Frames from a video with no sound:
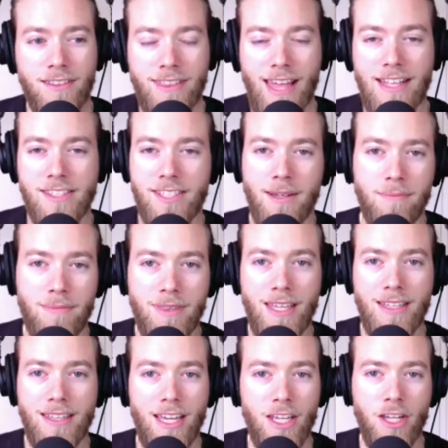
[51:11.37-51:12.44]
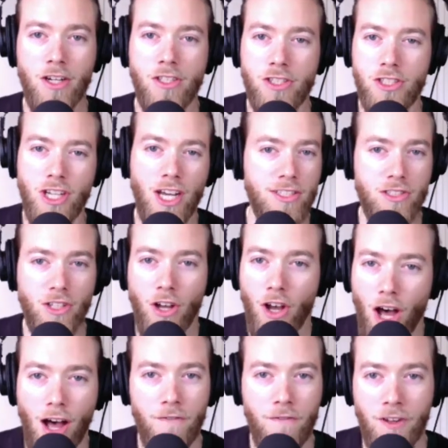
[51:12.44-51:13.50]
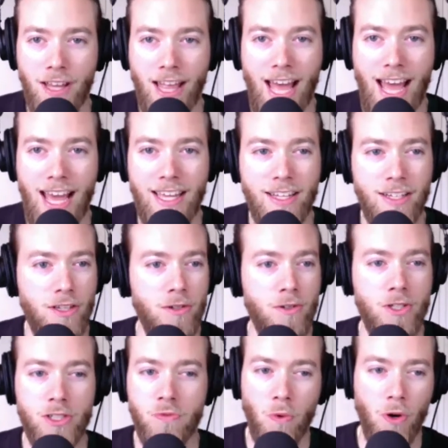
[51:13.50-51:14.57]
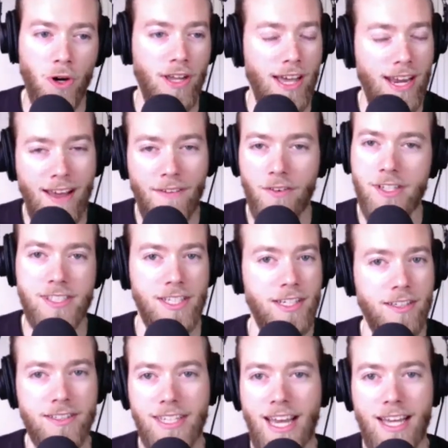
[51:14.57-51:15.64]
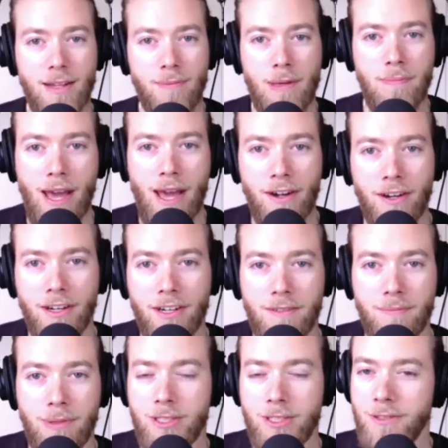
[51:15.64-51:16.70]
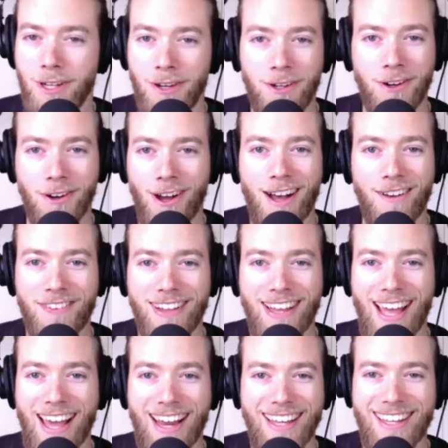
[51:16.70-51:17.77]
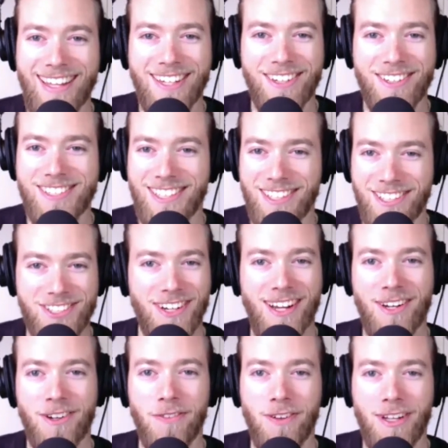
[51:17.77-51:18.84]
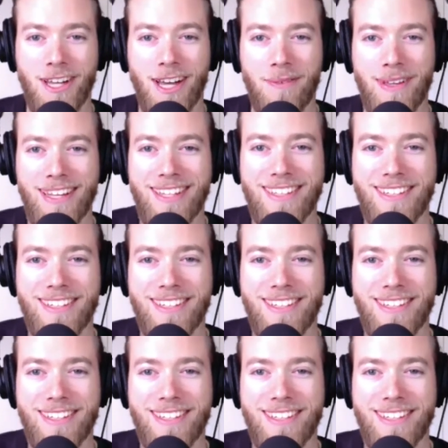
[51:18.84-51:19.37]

that's something that you're just awful at and you just work at every single day to be better, but you're awful at it and you're still trying to overcome it?